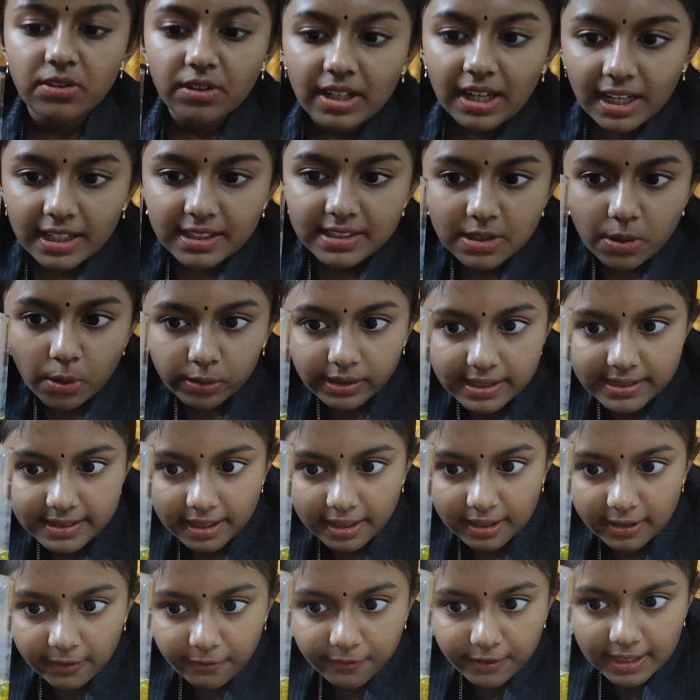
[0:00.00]
you guys notice
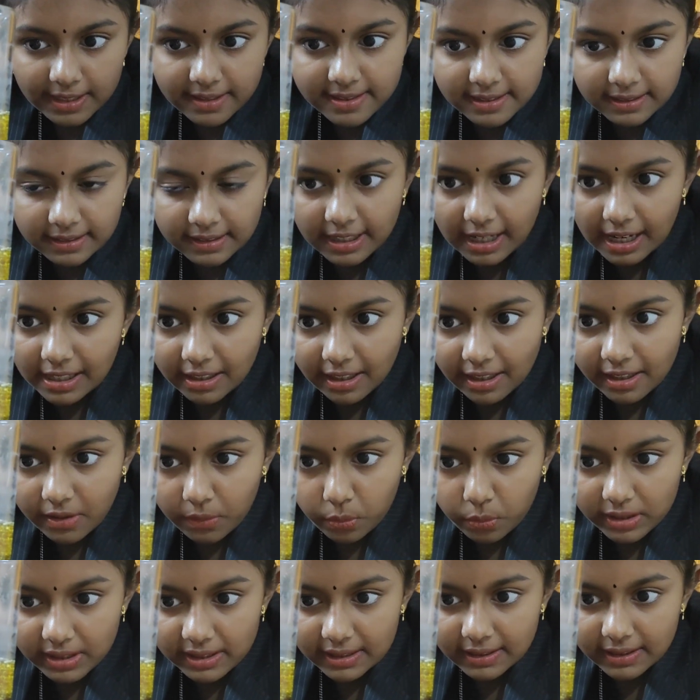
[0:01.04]
the difference in color
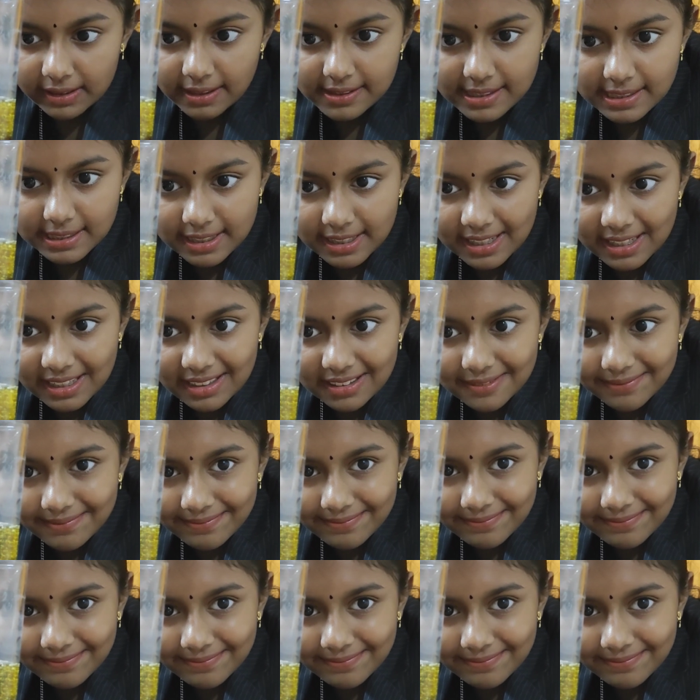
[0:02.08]
with these 3?